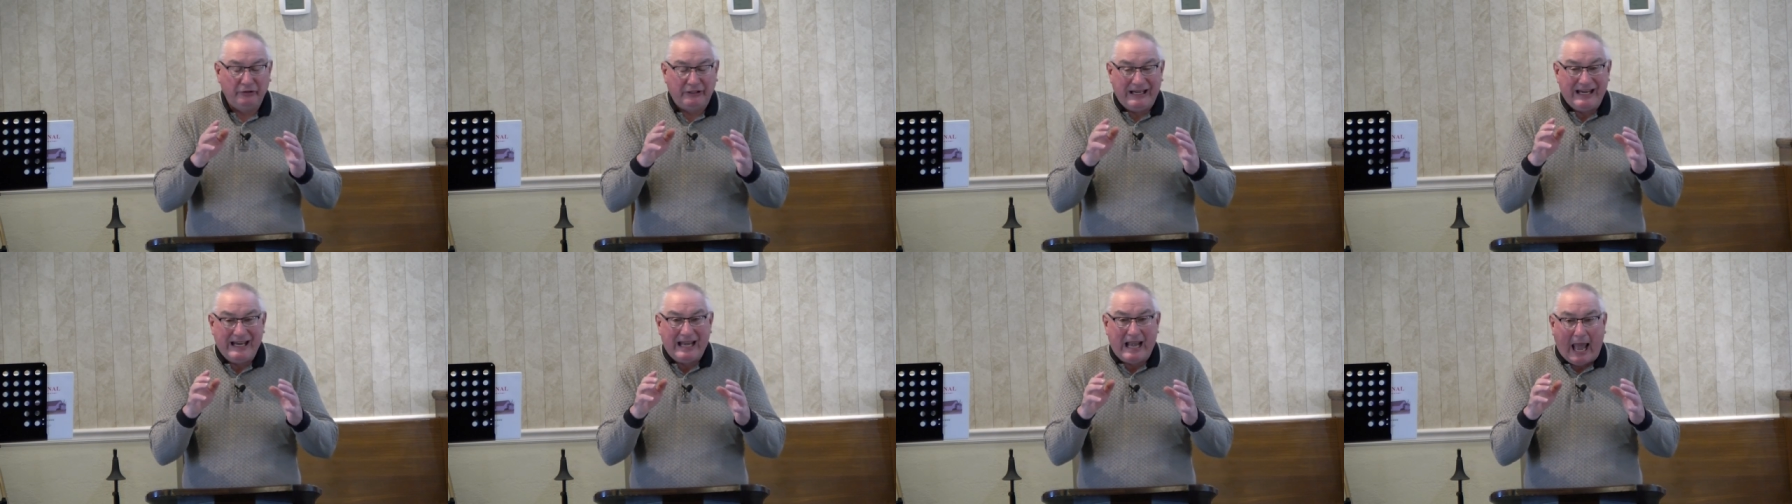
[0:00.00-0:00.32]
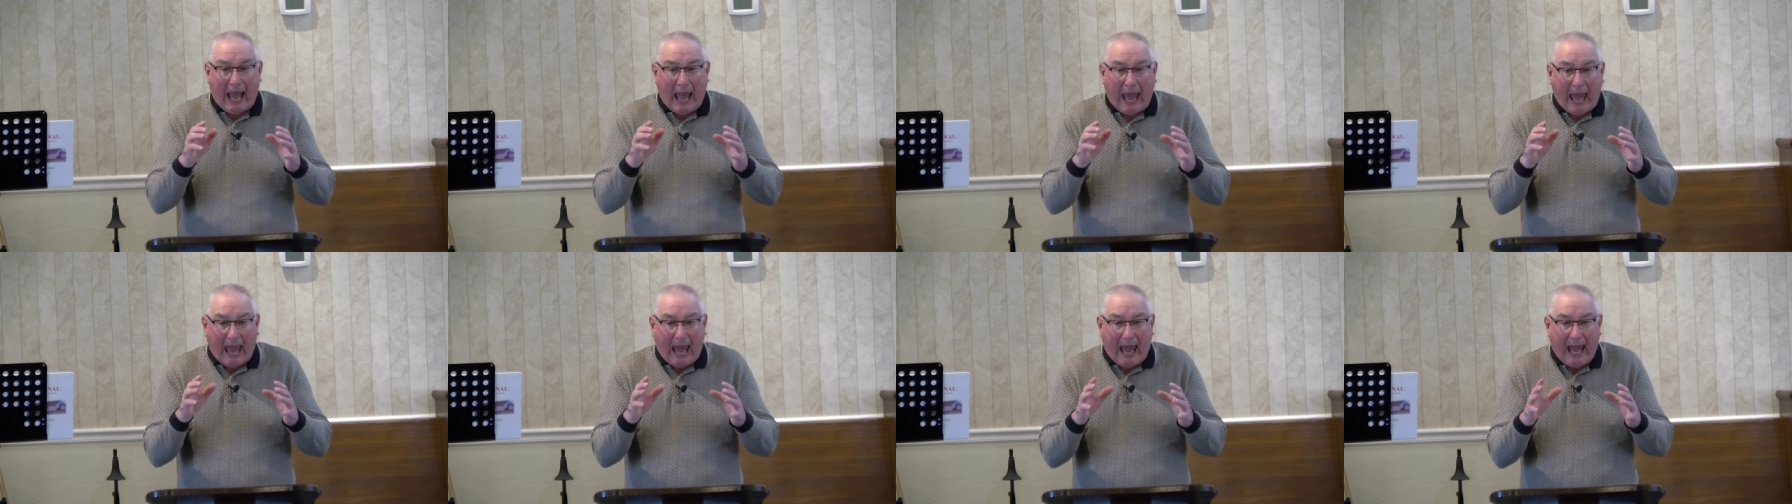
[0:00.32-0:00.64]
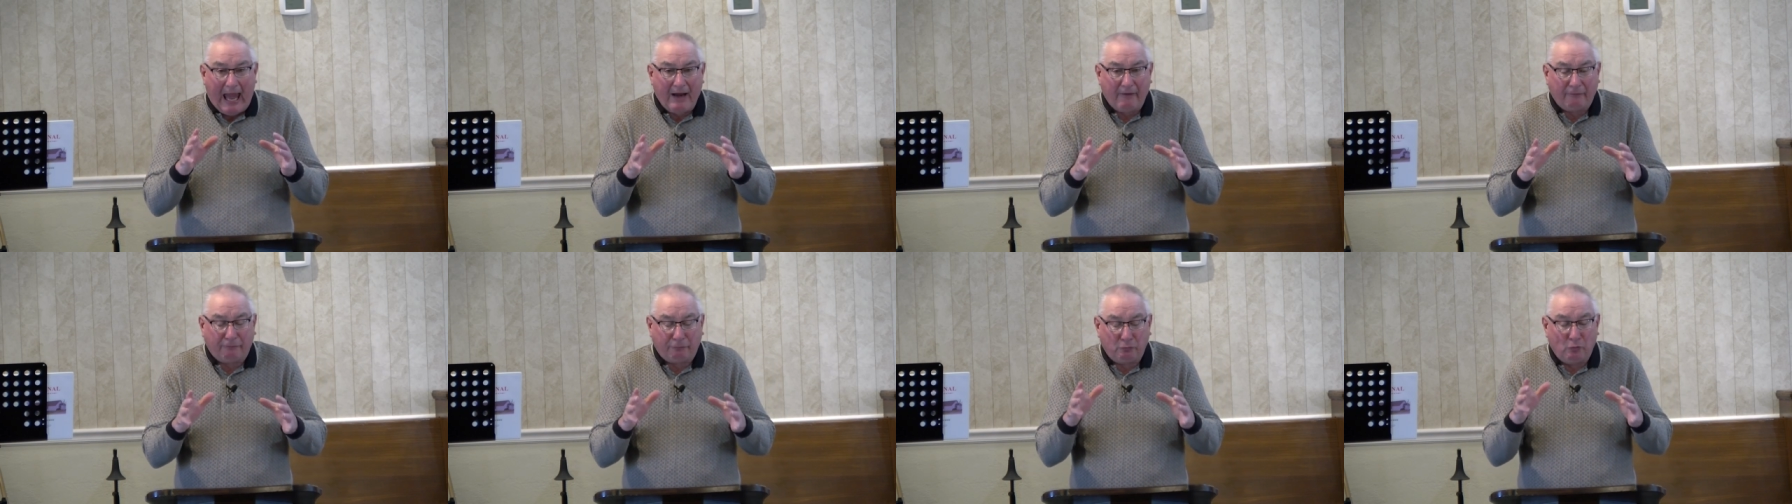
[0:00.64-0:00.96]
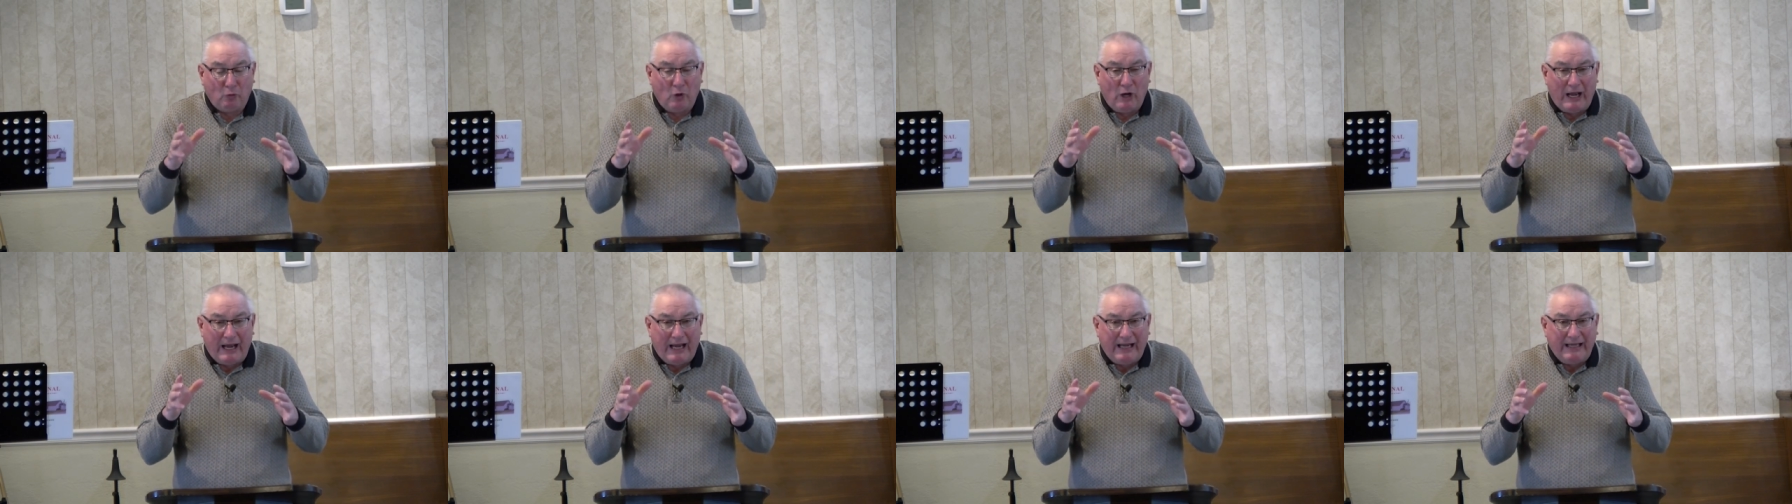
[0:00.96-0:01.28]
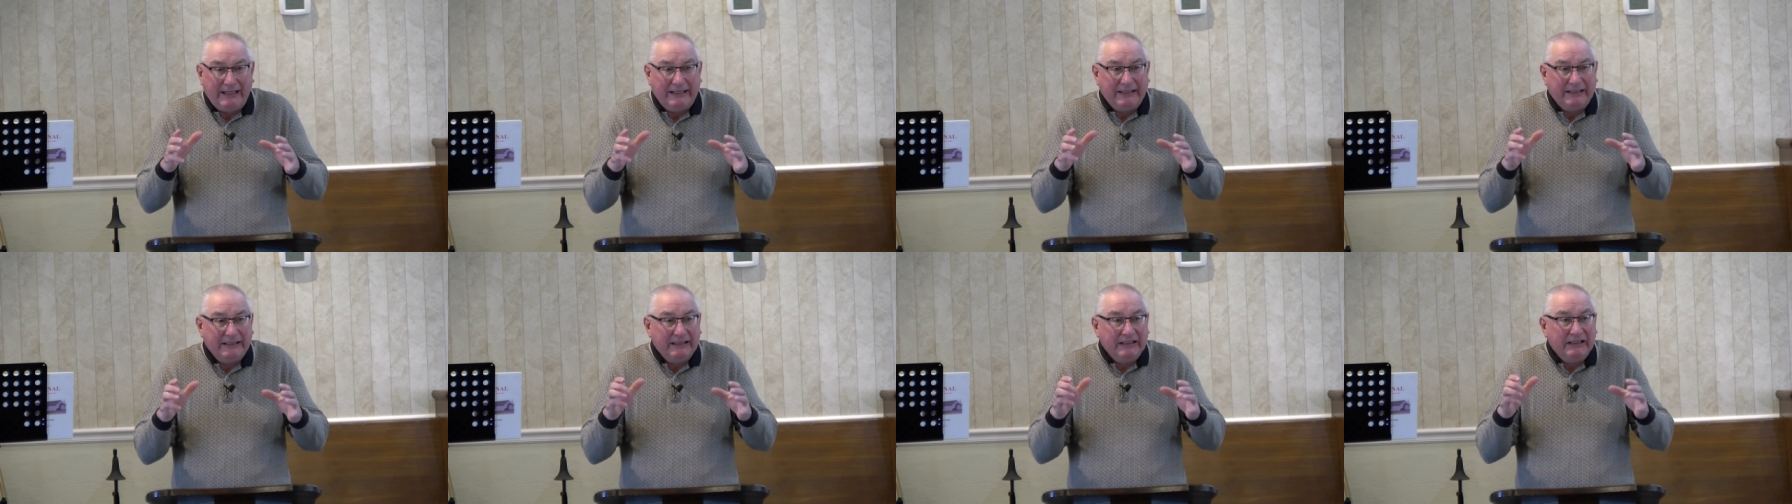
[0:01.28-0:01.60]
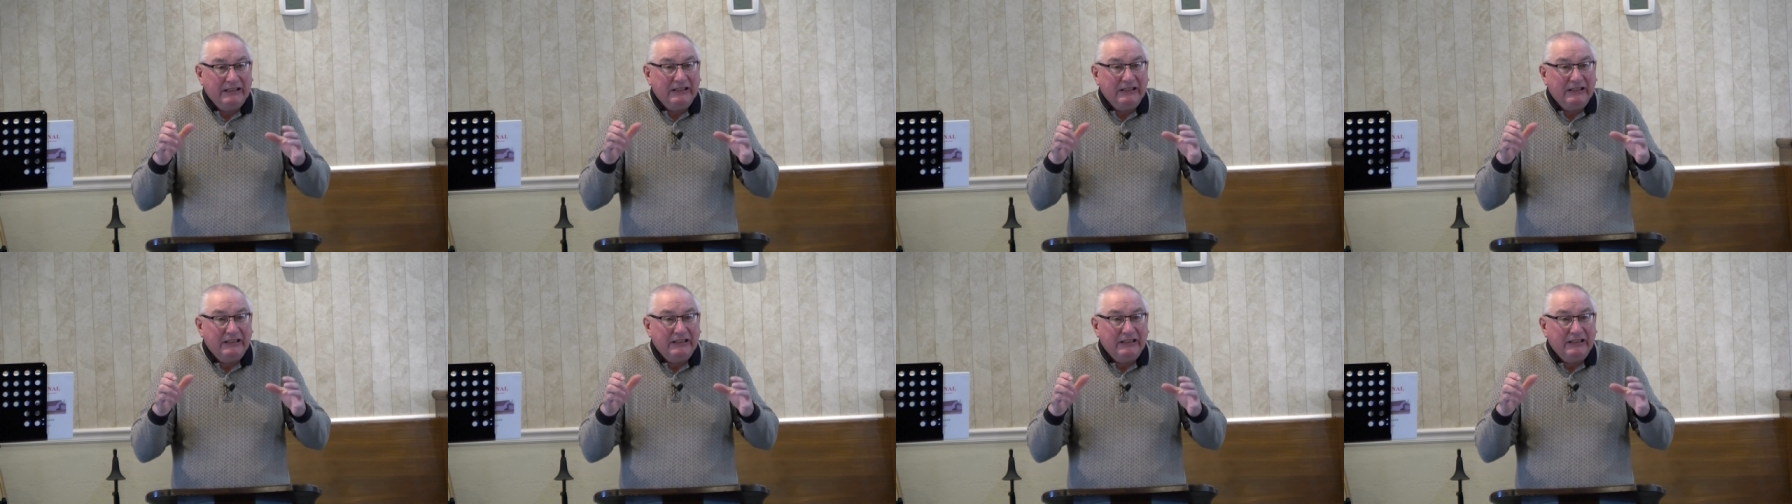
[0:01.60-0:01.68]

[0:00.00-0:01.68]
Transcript: get halfway